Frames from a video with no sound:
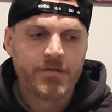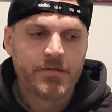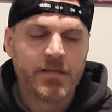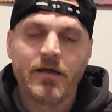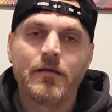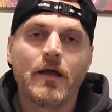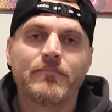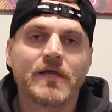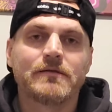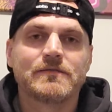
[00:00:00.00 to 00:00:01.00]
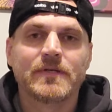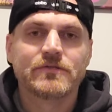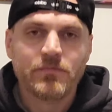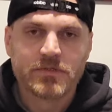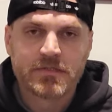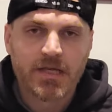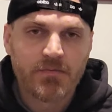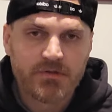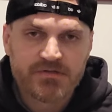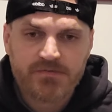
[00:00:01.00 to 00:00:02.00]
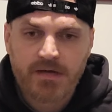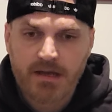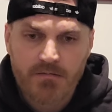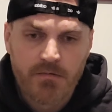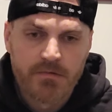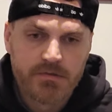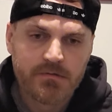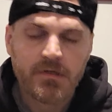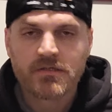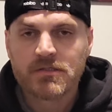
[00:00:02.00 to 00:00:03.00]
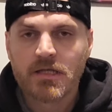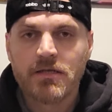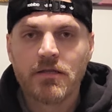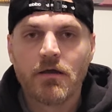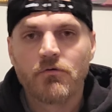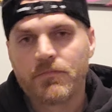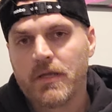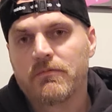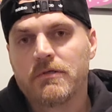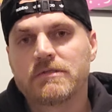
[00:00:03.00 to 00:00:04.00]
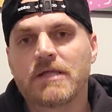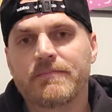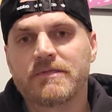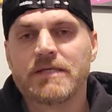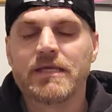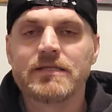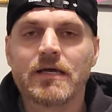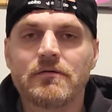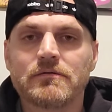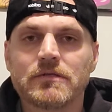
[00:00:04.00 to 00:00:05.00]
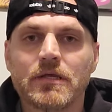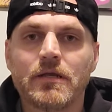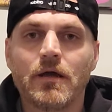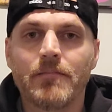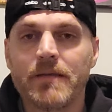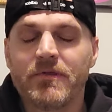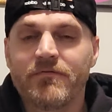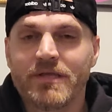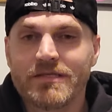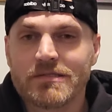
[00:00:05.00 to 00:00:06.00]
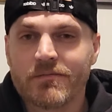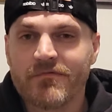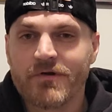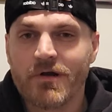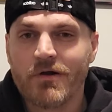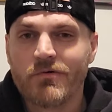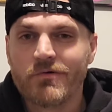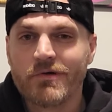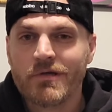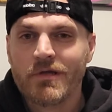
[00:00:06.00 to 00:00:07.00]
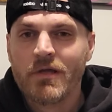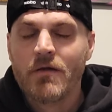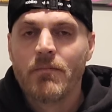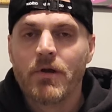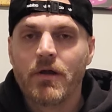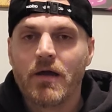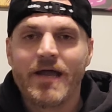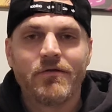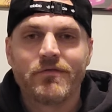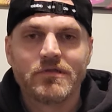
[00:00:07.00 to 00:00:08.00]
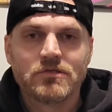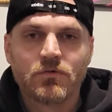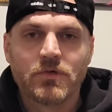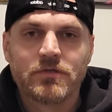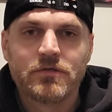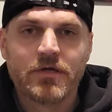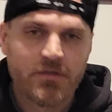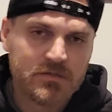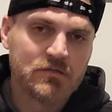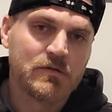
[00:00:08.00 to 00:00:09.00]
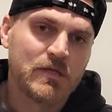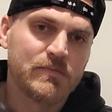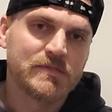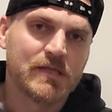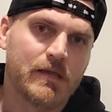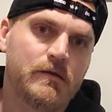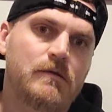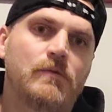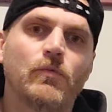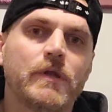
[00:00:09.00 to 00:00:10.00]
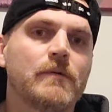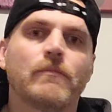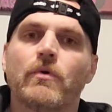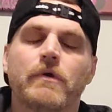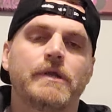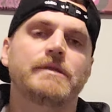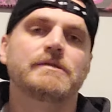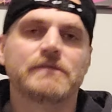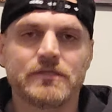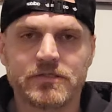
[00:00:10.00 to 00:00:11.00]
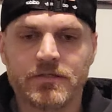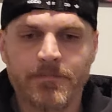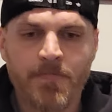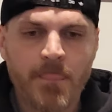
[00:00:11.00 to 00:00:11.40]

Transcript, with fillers: yeah, I'm not going to spend too much time on this fight. I really do think Shayna Young will be able to stop the takedowns and uh, maybe even get some of her own. But uh, I don't think she'll want to. I think she'll keep it standing and win a boring decision.